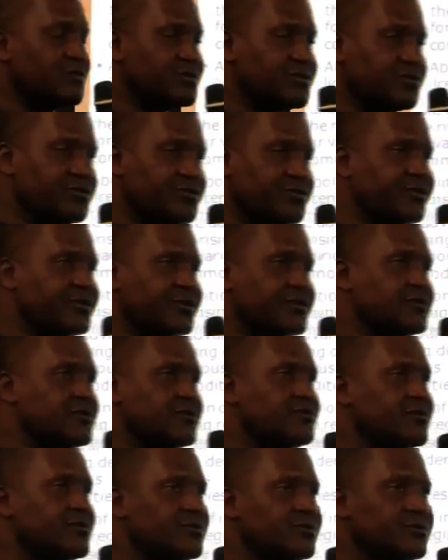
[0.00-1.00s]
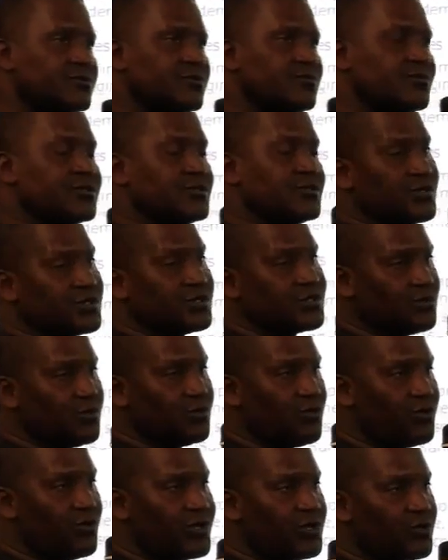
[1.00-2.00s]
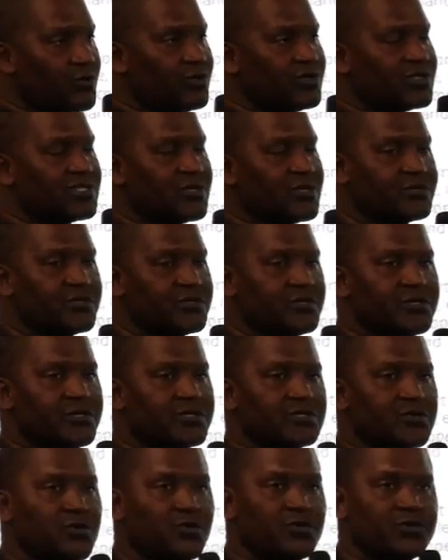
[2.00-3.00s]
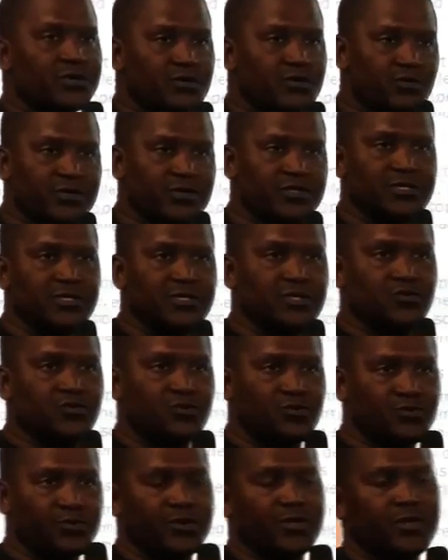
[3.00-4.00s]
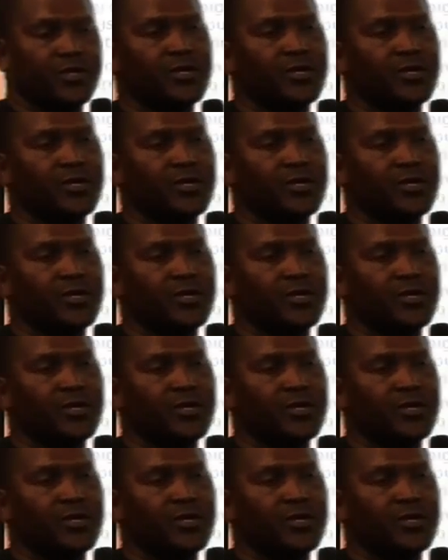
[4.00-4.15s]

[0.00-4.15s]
subsidiaries, you know, which was only one subsidiaries of Dangote Group.